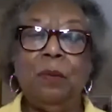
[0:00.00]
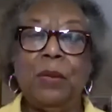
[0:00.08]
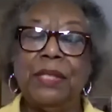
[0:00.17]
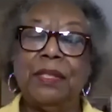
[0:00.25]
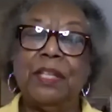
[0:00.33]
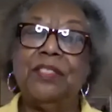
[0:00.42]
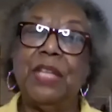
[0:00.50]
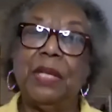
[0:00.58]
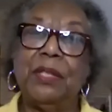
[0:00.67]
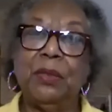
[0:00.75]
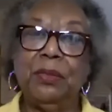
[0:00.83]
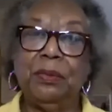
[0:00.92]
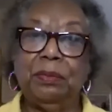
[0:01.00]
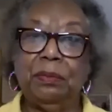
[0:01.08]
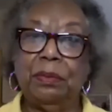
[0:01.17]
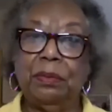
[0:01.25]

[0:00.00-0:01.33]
was a gentle